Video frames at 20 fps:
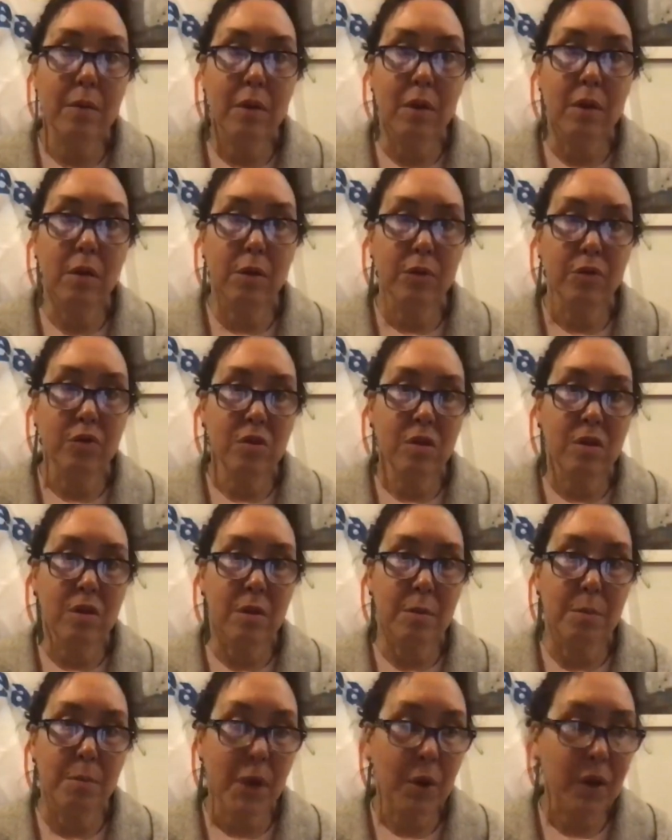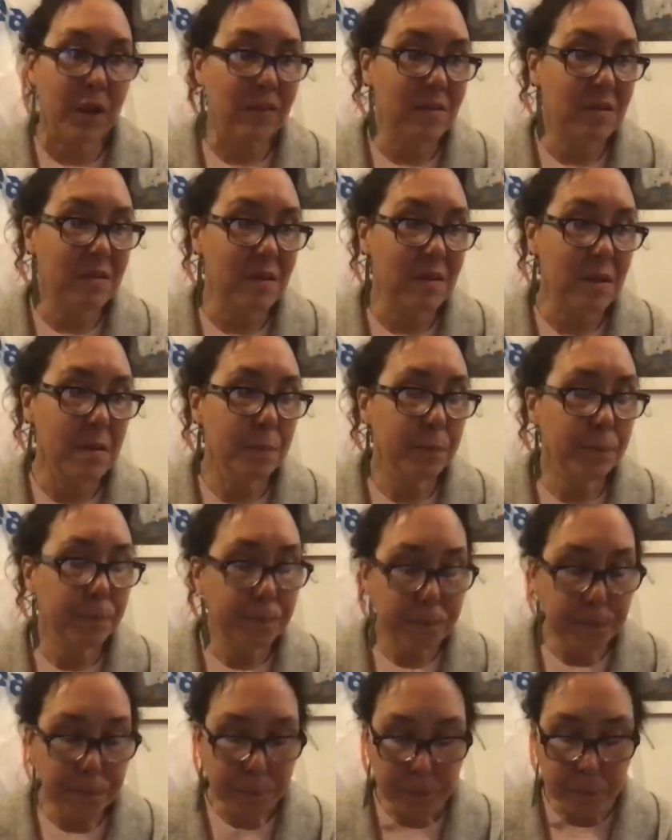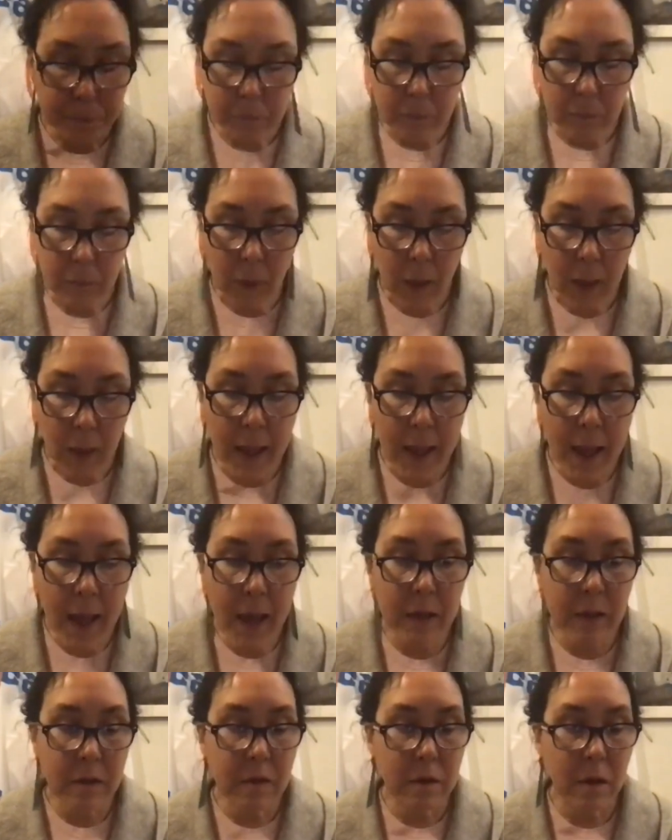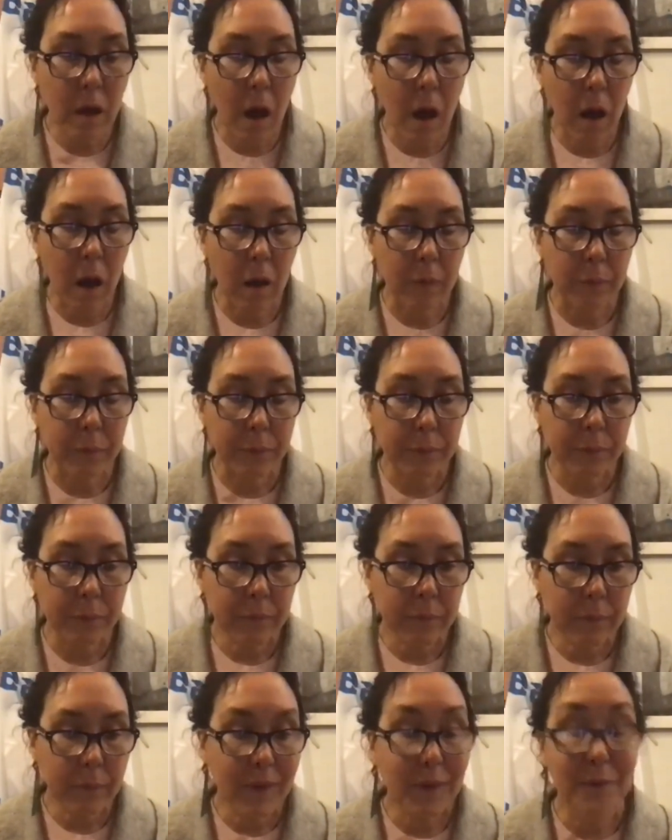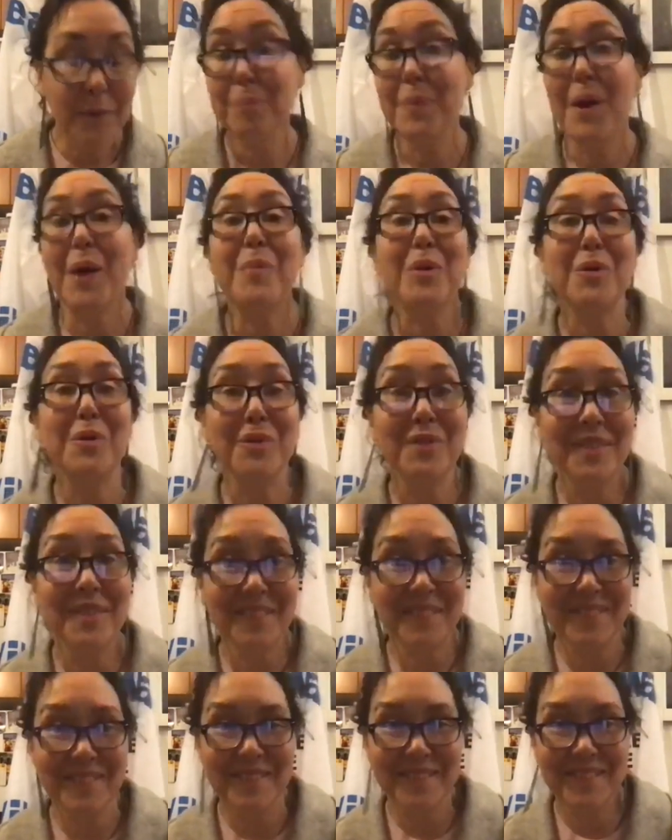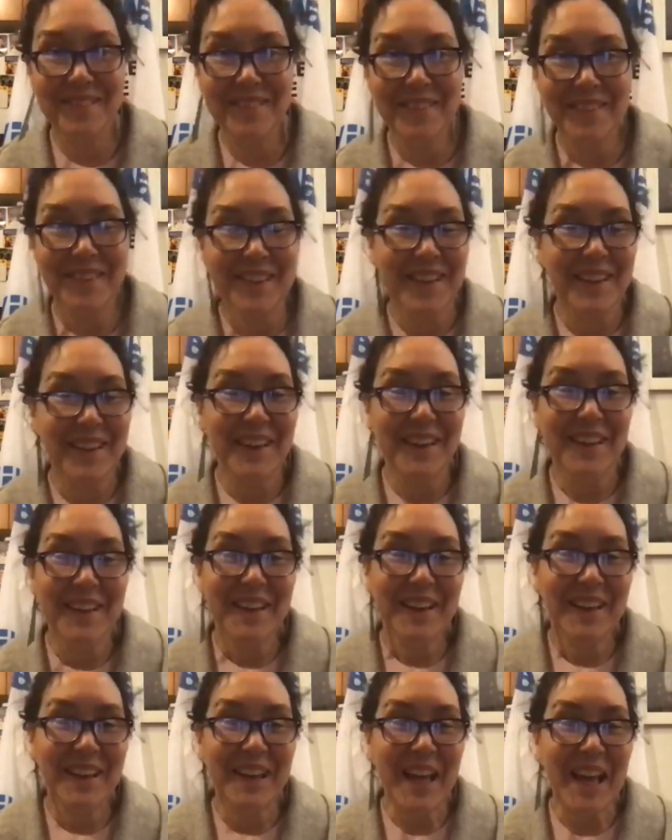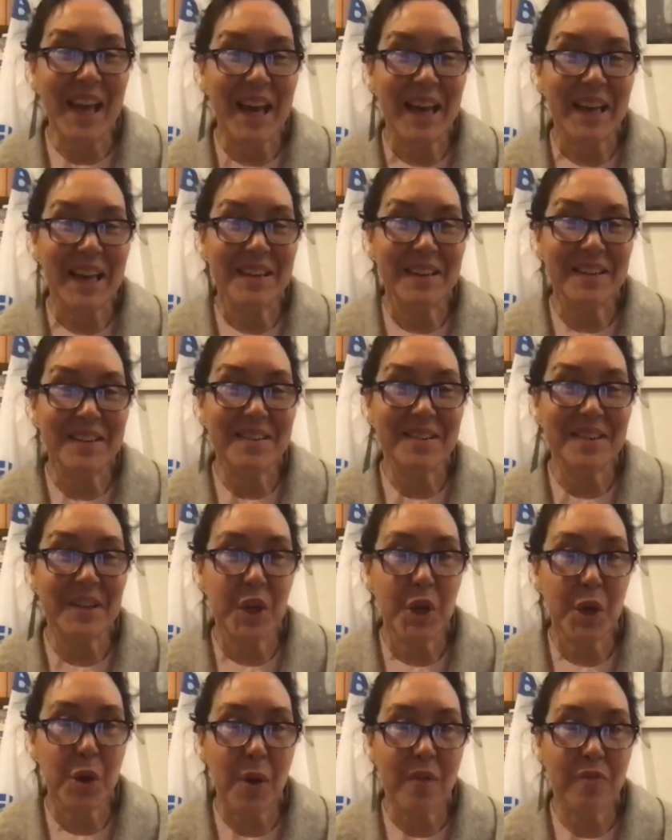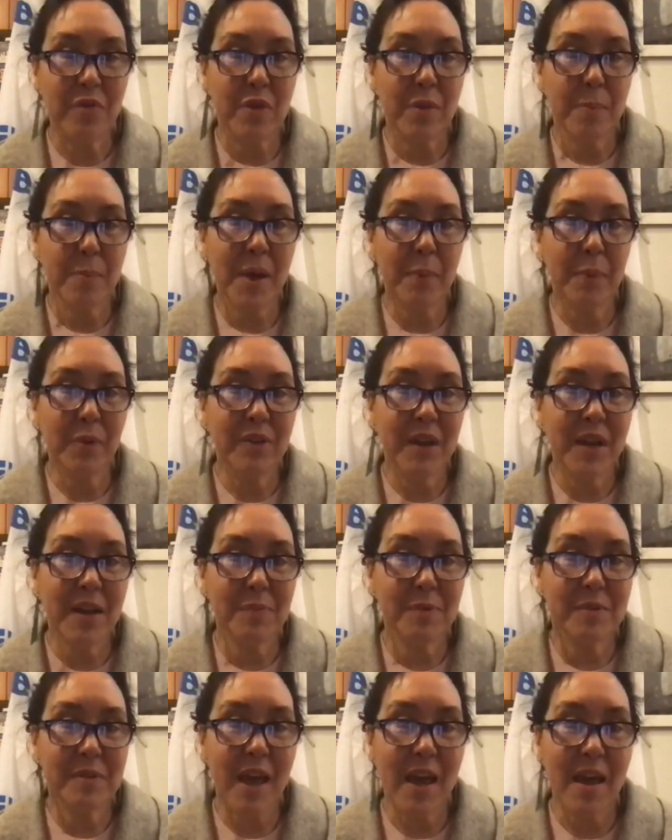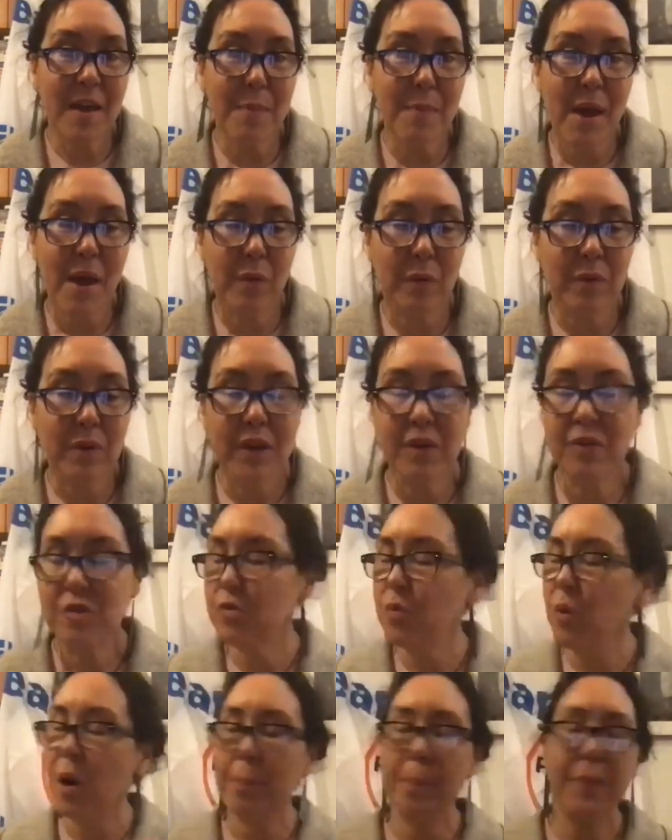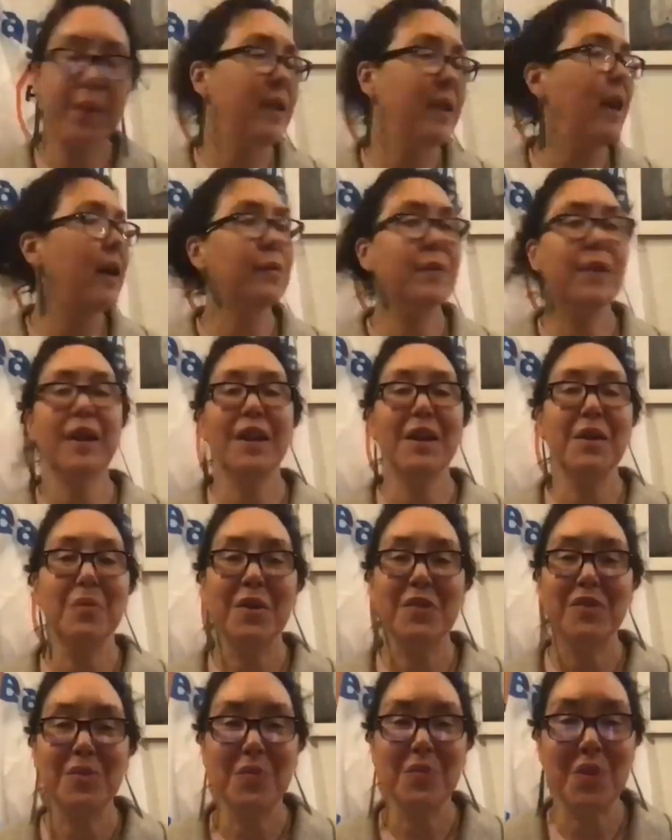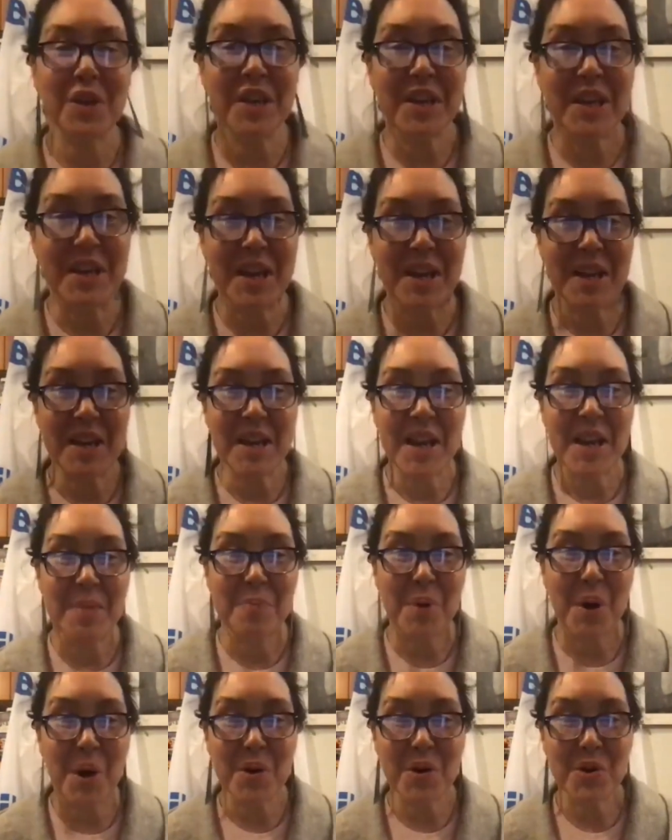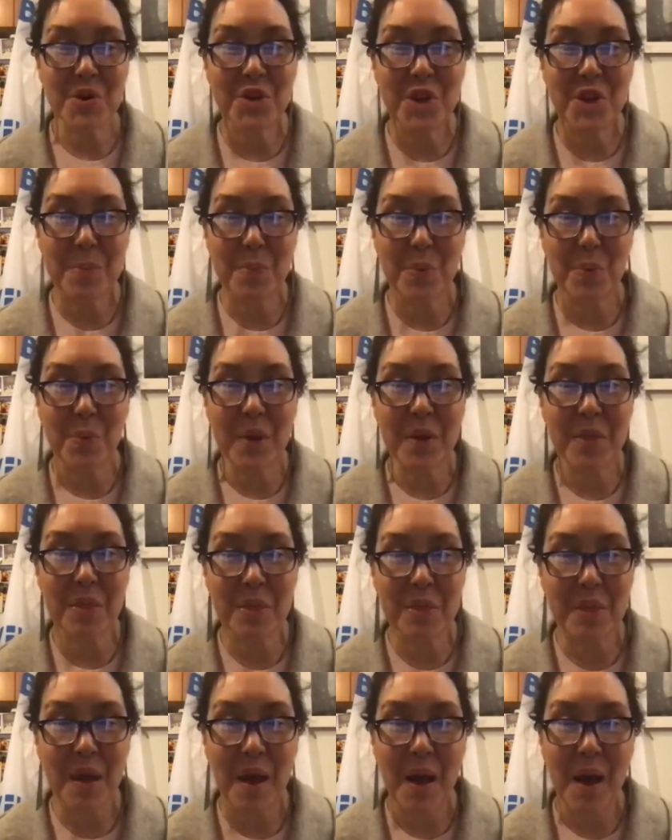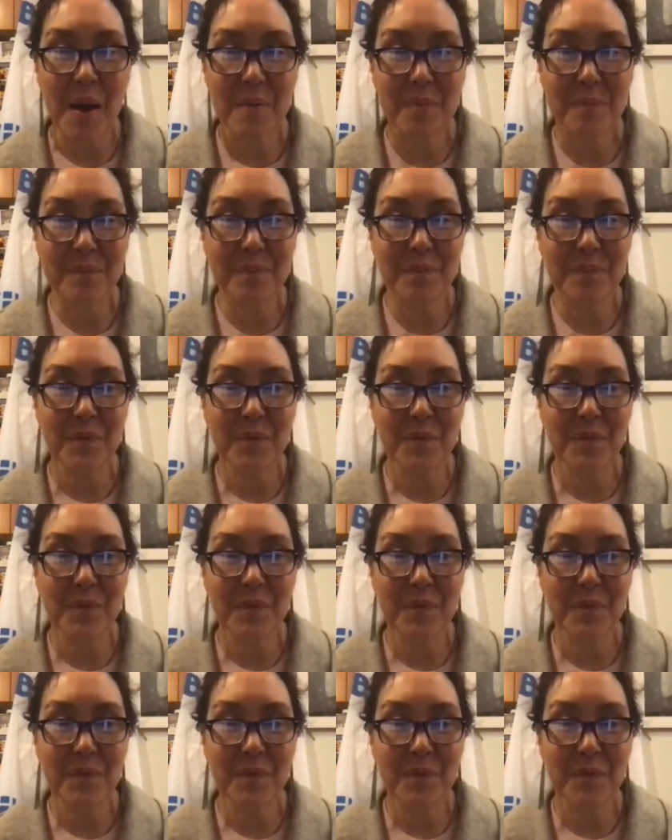close to the Bering Sea, and Pebble. And after the Pebble tapes came out, he swore up and down that he wasn't working in partnership with the